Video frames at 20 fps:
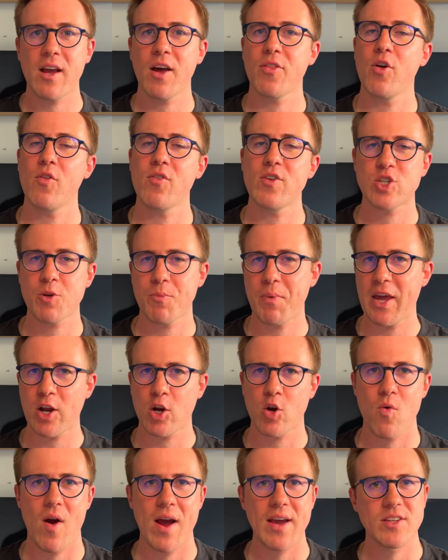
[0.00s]
I thought this would be a
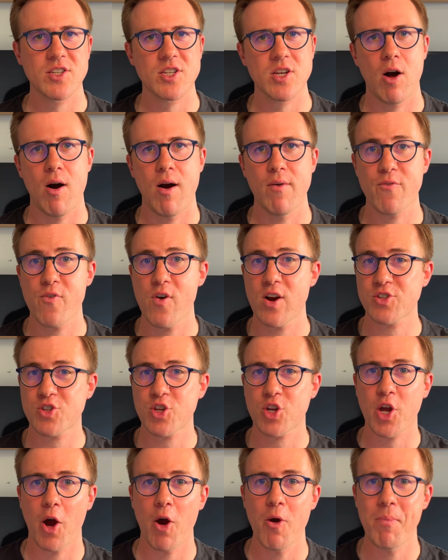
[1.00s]
great time for us to
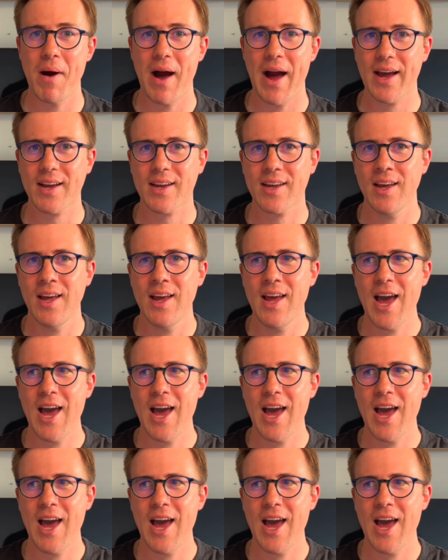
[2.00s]
go back